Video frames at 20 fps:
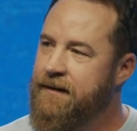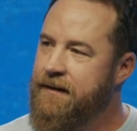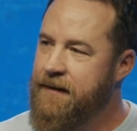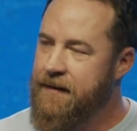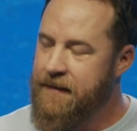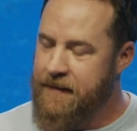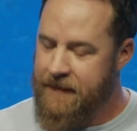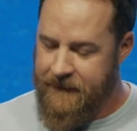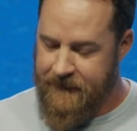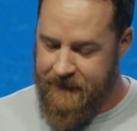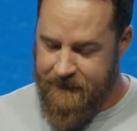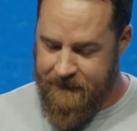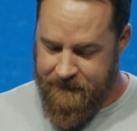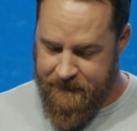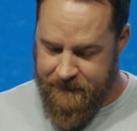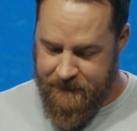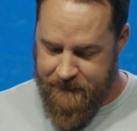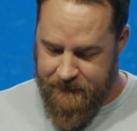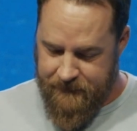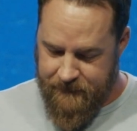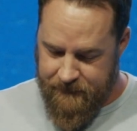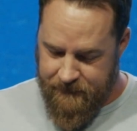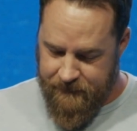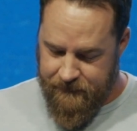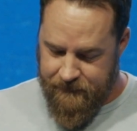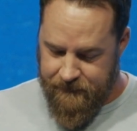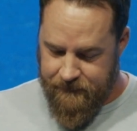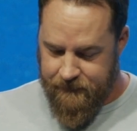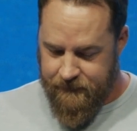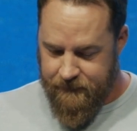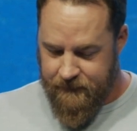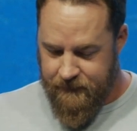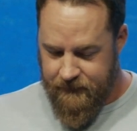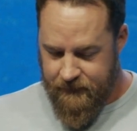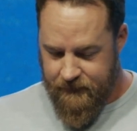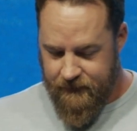No one is speaking in this clip.